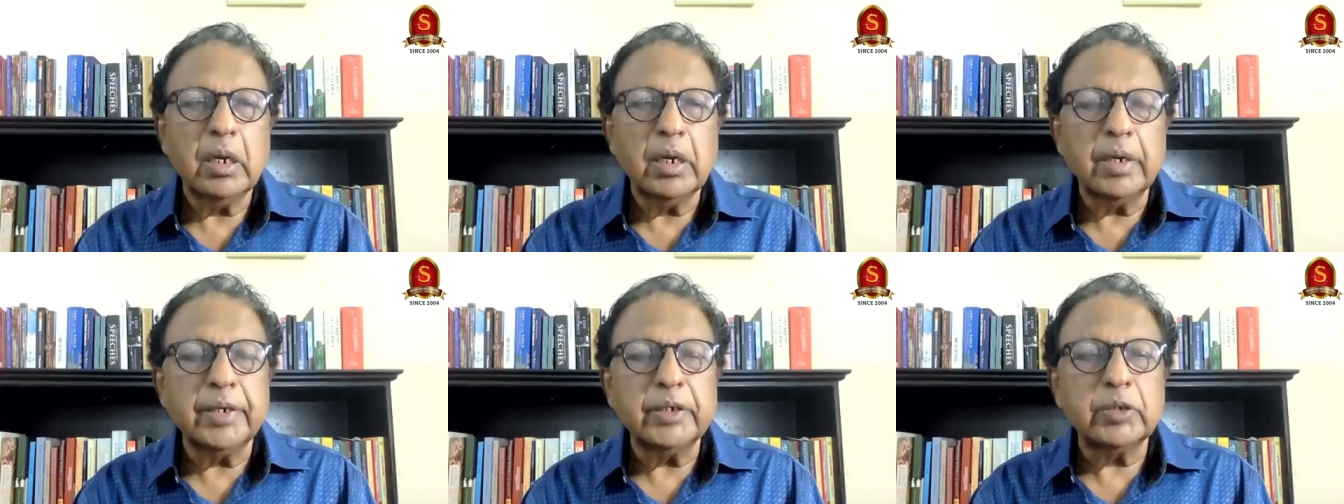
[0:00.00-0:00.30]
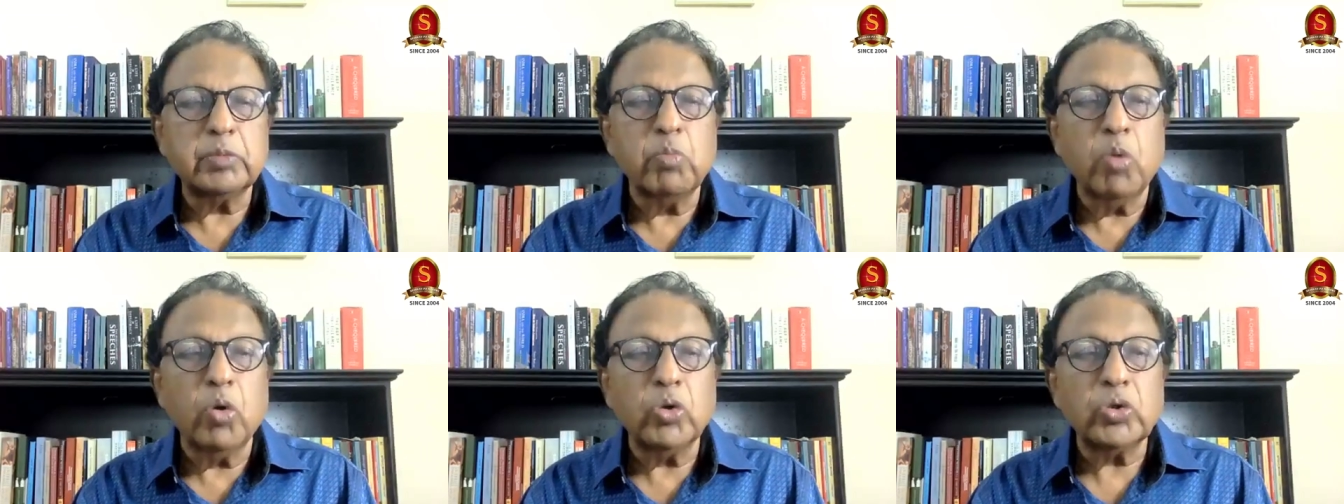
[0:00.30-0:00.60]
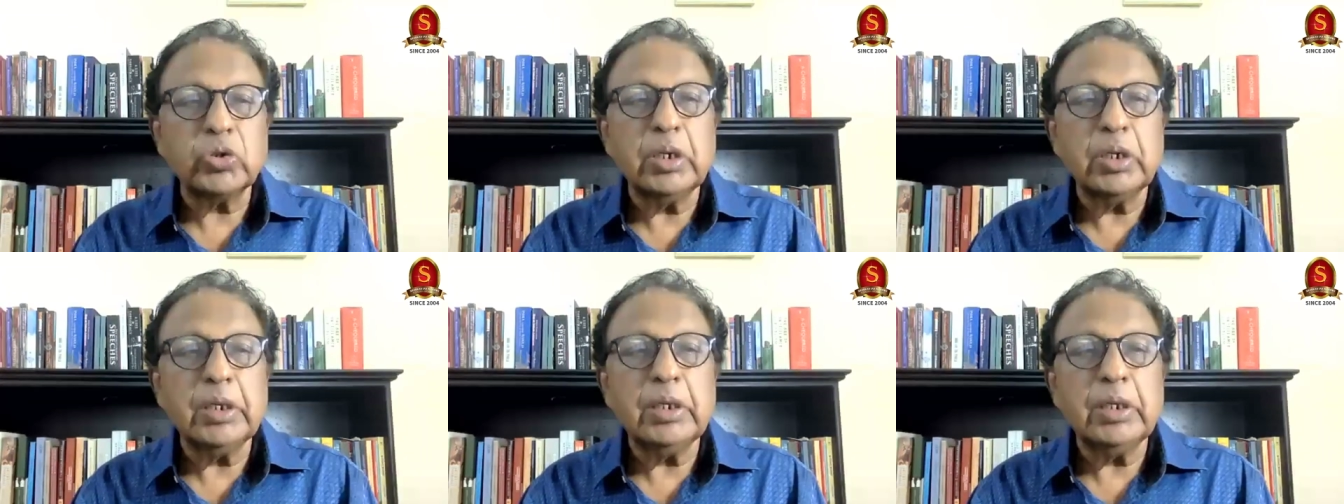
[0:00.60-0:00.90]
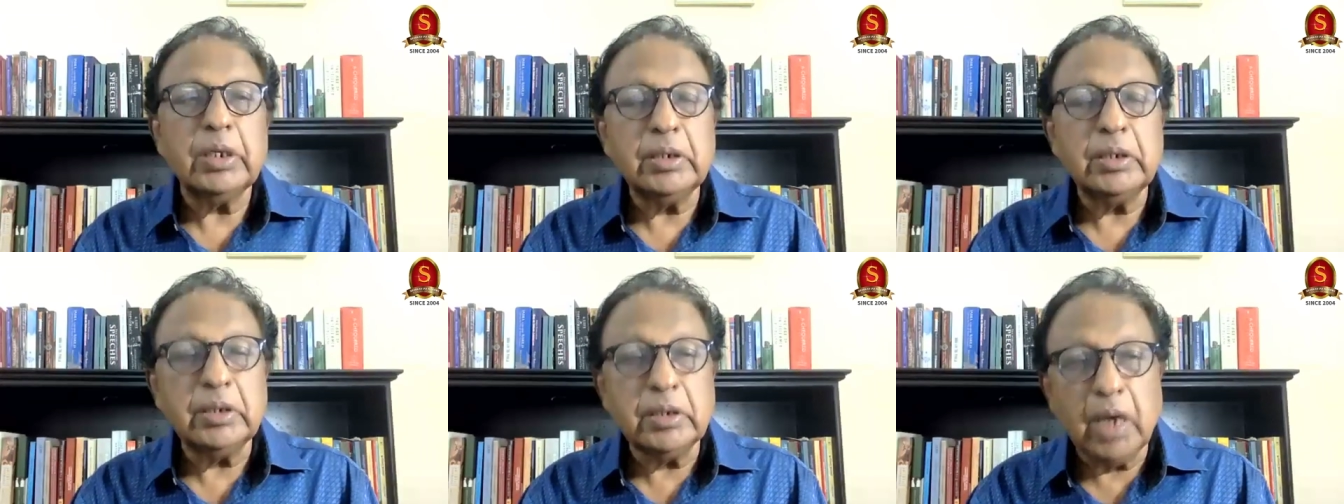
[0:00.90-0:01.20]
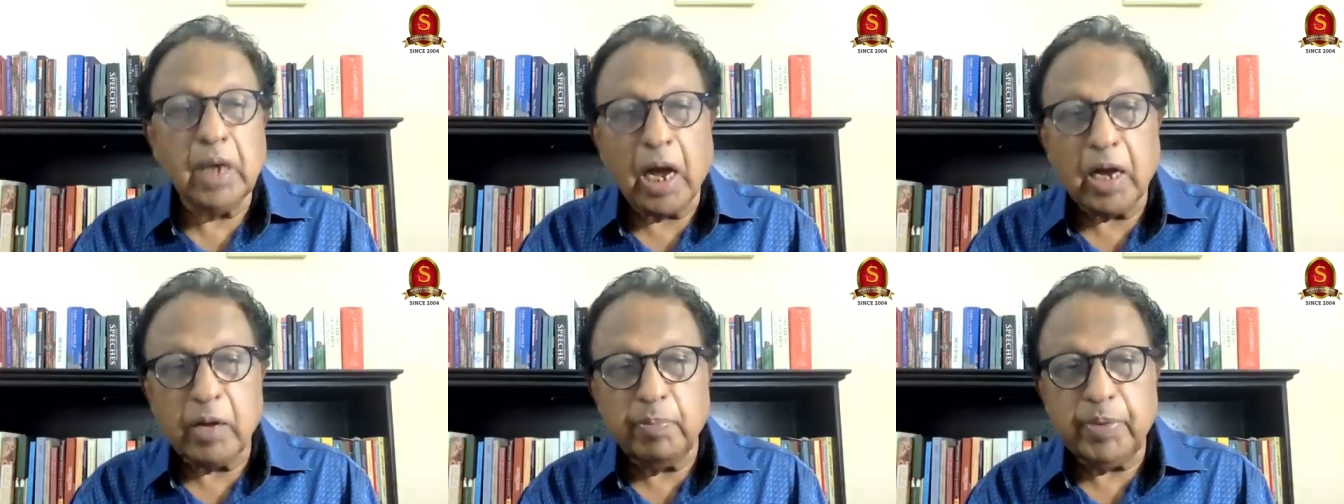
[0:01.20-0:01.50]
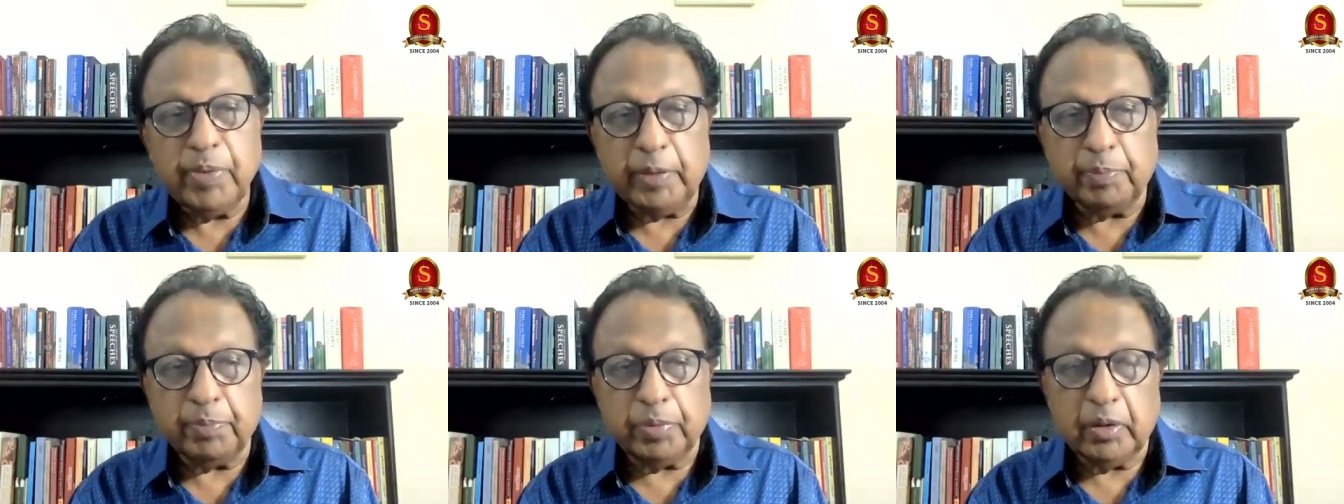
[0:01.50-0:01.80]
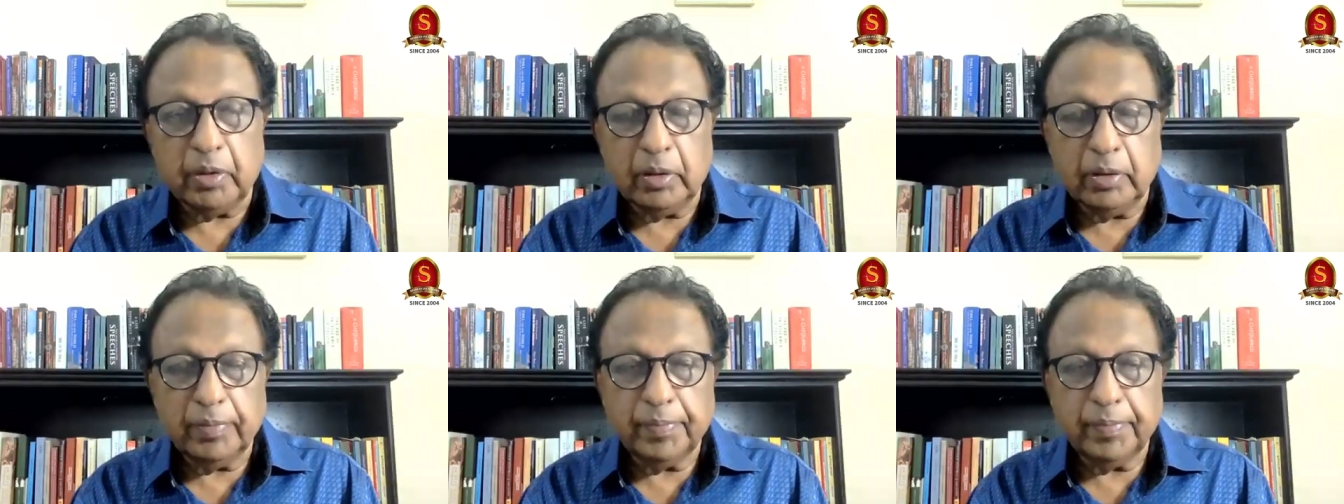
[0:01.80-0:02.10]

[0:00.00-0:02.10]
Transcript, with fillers: it is mostly young people